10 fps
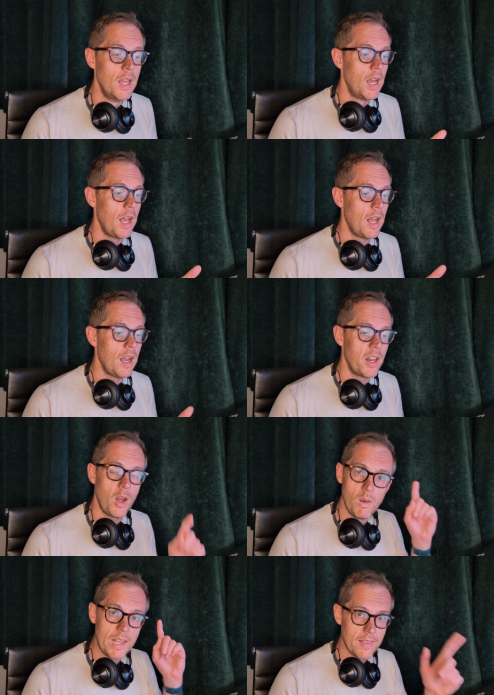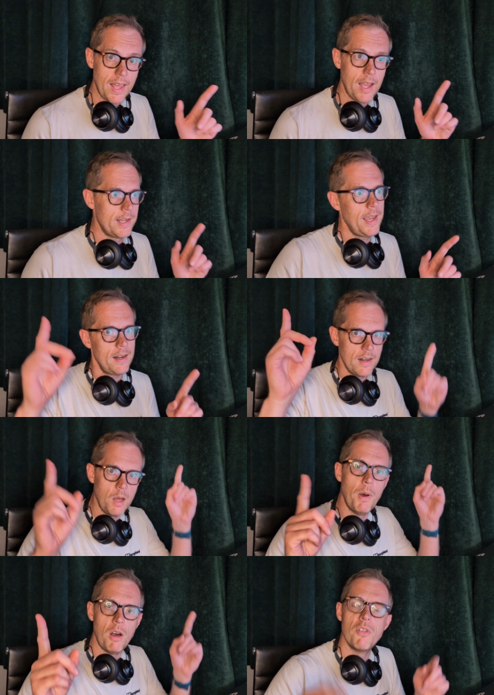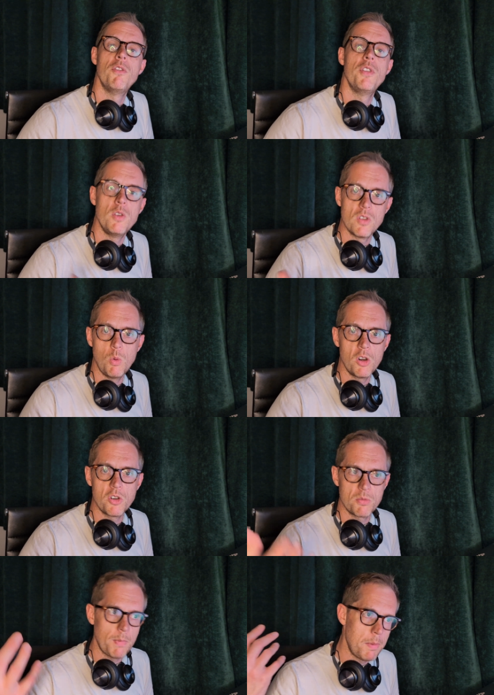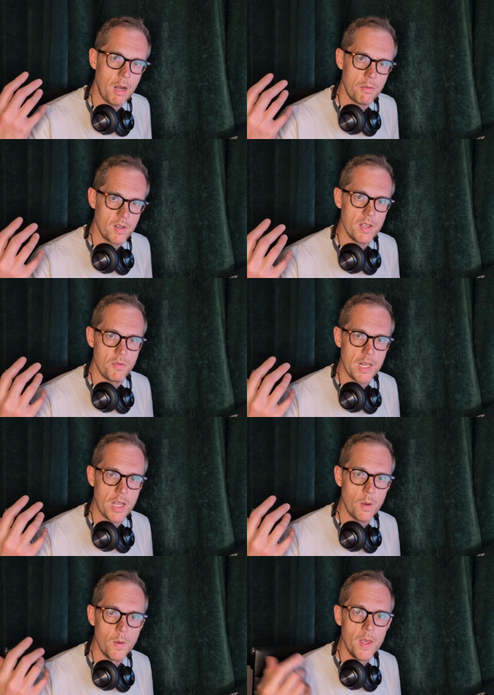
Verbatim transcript: uh, and I'll link that again above for you to watch, maybe after this video.